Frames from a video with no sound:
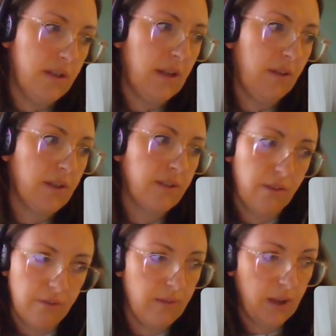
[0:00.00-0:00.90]
and if I sort
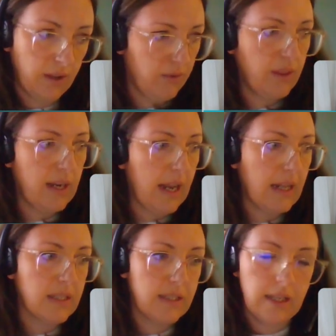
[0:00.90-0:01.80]
of look through the
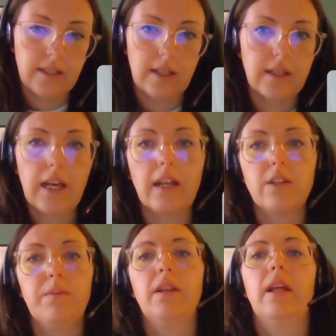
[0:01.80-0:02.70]
lenses, the
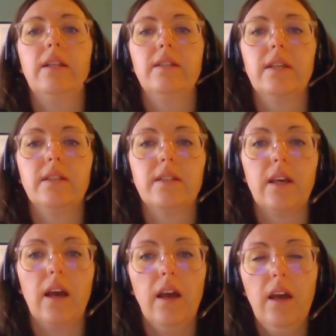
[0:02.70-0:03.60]
attachment lenses
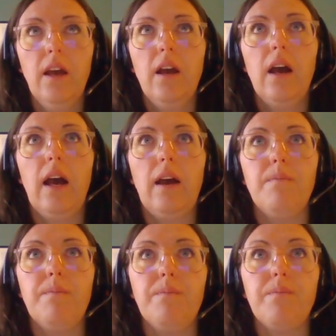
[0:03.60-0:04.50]
that
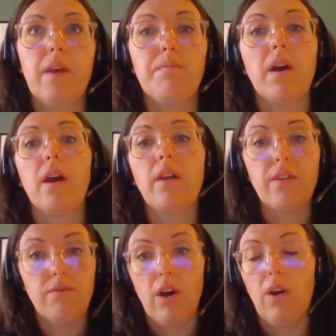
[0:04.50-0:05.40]
in my
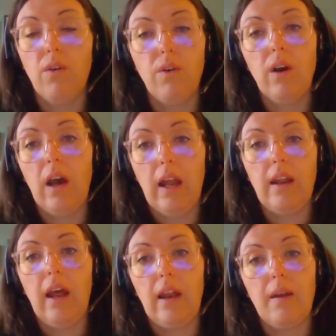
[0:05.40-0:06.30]
other role,
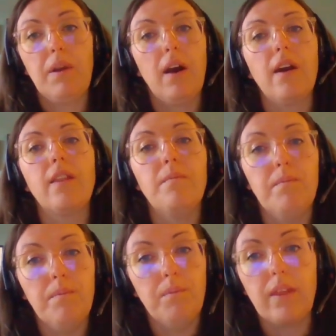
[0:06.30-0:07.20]
and apply them
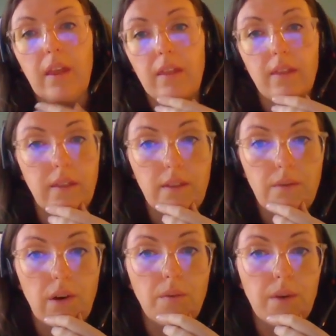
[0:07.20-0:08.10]
within the
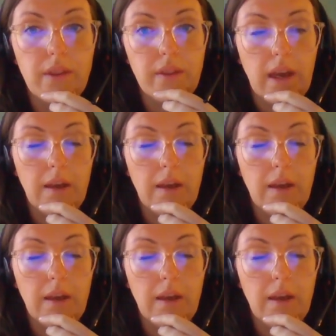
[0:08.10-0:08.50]
role with